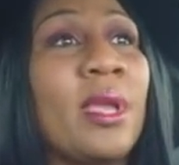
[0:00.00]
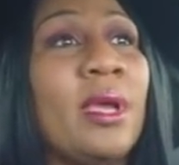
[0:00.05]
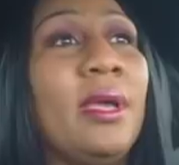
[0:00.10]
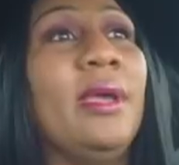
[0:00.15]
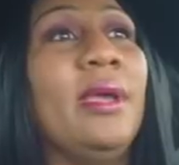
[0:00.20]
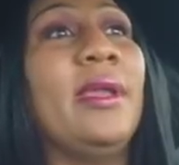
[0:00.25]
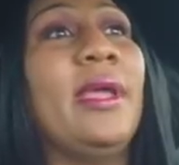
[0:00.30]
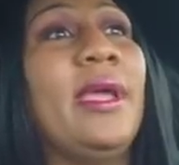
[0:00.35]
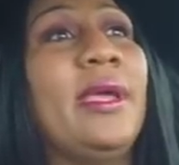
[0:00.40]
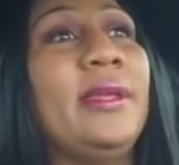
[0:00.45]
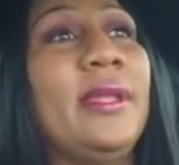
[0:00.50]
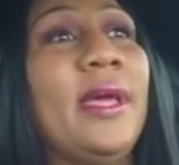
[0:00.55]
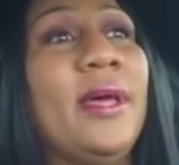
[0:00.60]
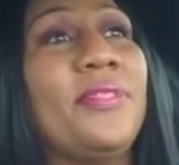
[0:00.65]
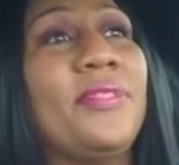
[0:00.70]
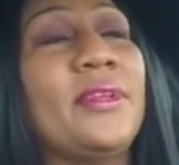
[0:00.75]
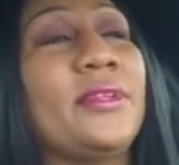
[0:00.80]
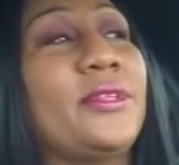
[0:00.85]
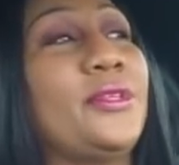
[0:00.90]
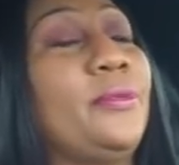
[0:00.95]
it ain't
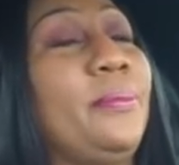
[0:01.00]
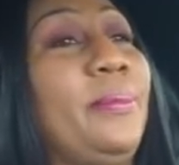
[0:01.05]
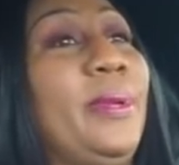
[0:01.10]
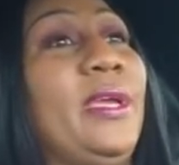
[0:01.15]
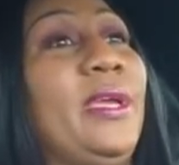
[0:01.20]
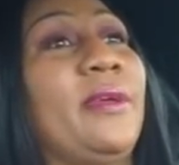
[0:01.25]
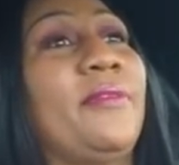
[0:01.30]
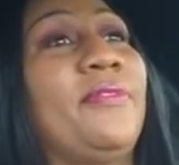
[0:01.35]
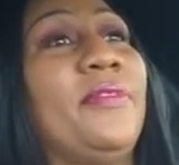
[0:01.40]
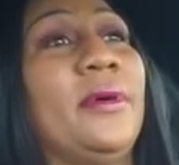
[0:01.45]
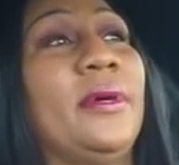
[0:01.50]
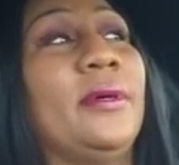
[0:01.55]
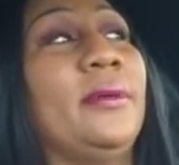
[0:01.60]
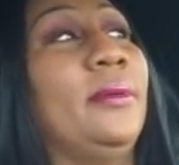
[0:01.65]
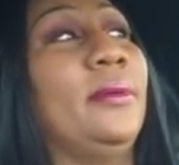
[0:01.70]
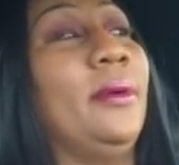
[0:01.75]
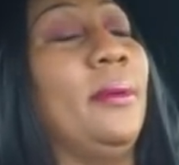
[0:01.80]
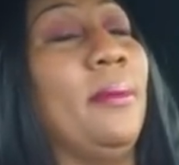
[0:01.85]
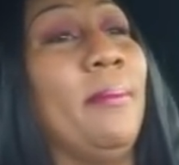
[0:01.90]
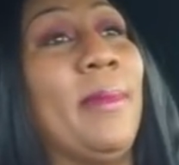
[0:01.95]
nothing too big for
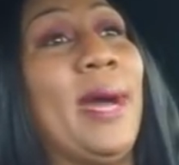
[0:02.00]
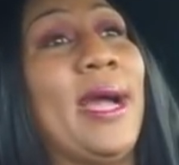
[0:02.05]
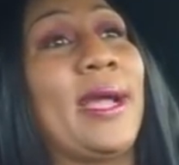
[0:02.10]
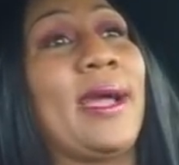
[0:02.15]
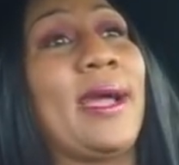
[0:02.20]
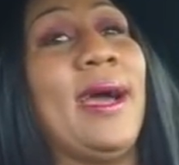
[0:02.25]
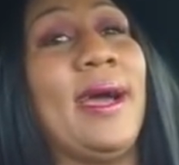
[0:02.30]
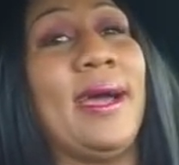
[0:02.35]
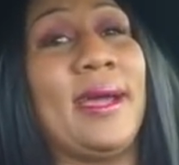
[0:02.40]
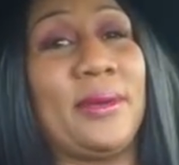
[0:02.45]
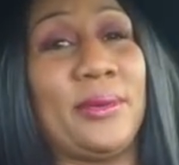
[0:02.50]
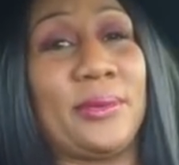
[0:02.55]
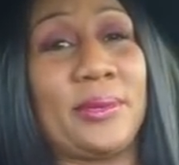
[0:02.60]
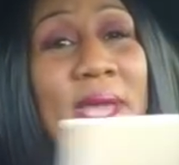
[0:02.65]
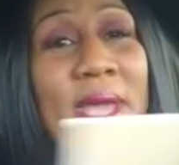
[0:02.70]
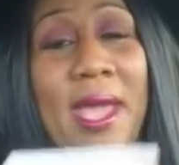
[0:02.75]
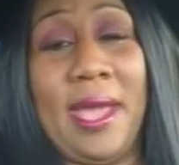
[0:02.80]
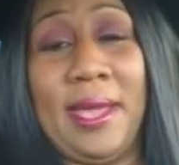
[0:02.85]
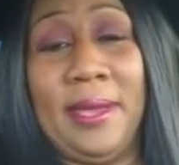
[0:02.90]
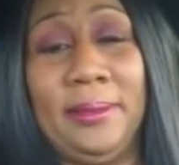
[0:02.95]
my God,
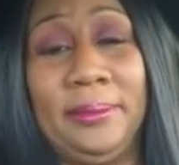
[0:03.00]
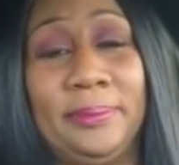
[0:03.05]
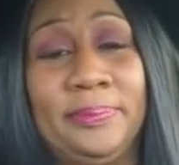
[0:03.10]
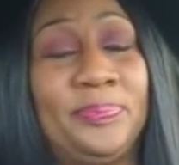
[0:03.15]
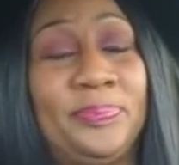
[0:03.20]
okay?